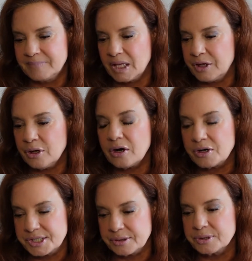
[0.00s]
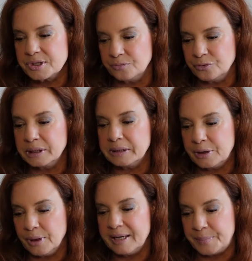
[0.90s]
there are still some really
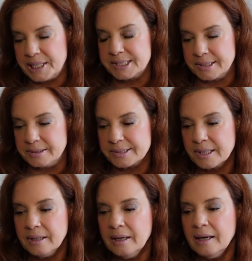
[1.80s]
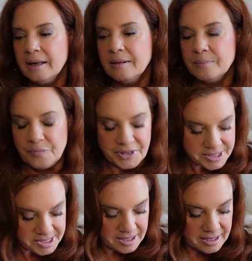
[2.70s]
great pieces.
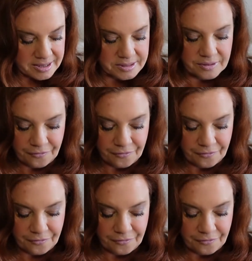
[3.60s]
This is the